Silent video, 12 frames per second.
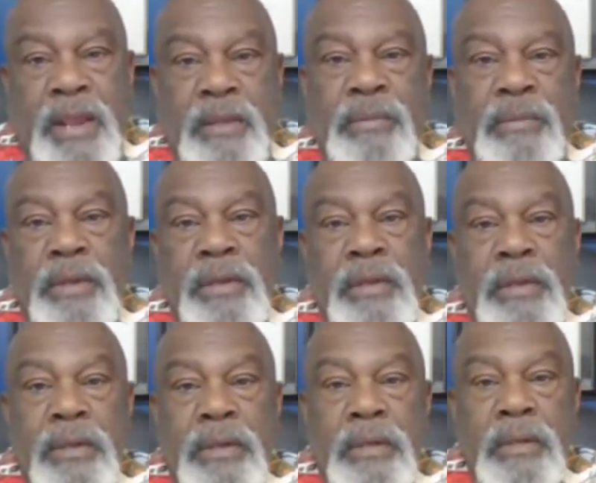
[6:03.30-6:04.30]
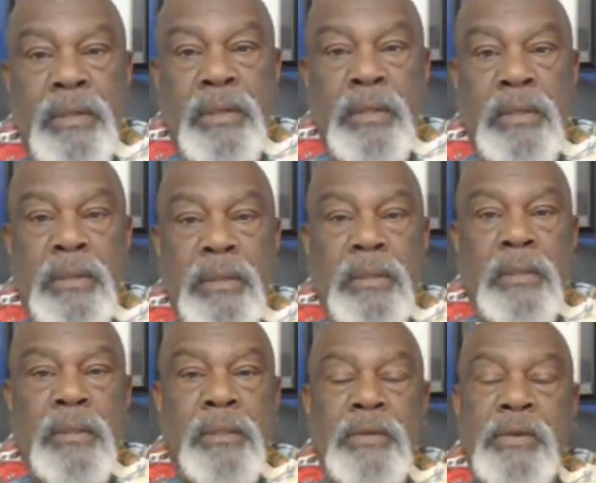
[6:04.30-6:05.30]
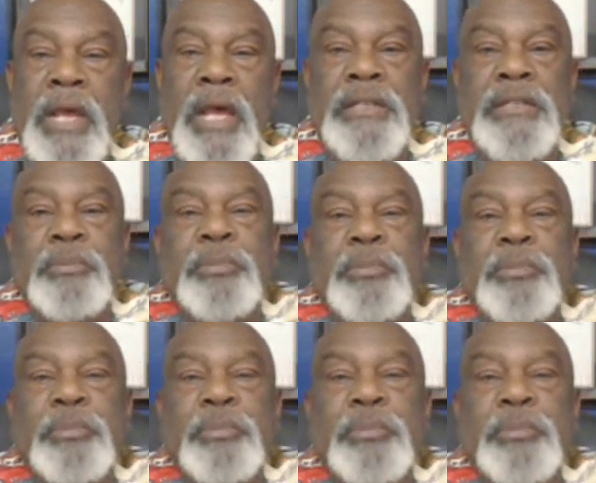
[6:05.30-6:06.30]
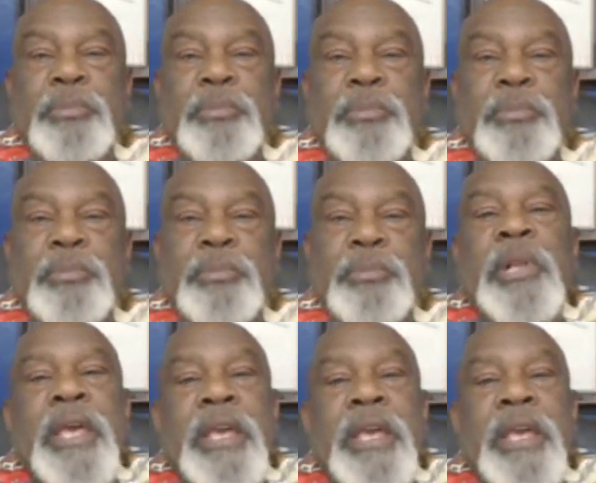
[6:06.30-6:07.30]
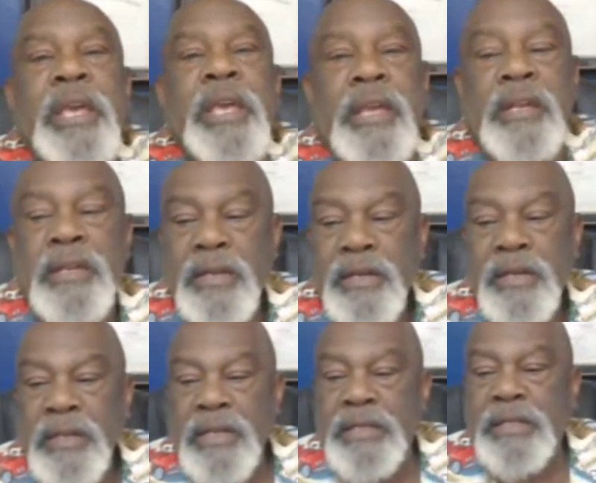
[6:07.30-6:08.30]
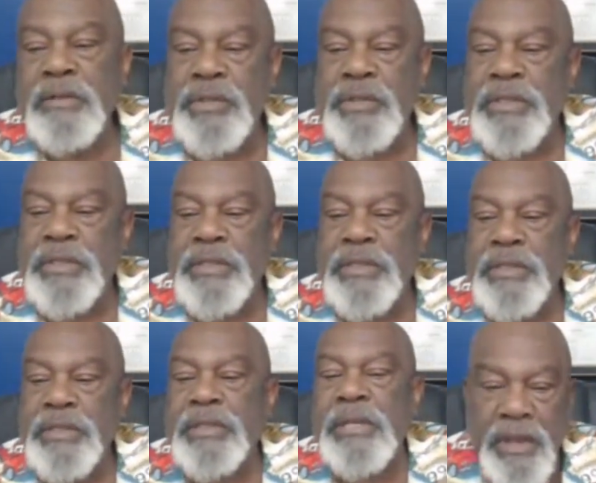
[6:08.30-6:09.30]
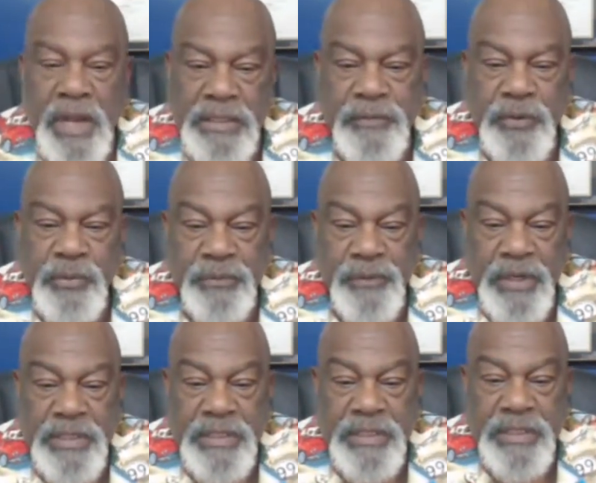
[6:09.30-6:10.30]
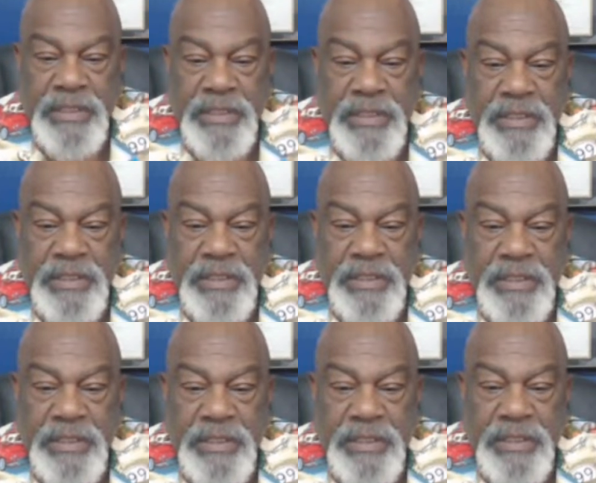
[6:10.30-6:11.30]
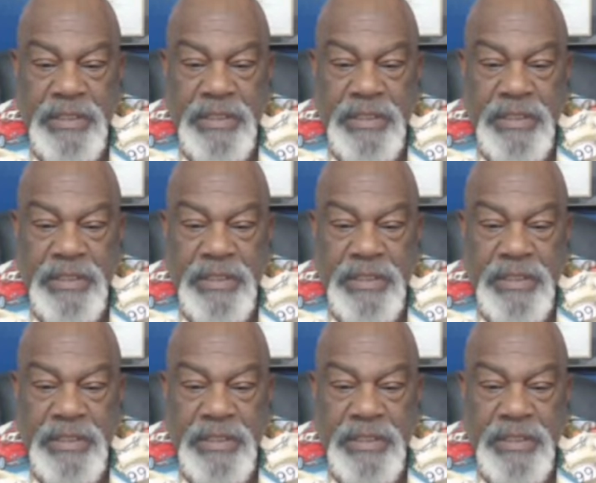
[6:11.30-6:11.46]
You guys are playing. Let's see what you're saying right here. I see a few motherfuckers just said some shit. Let's see what you're saying.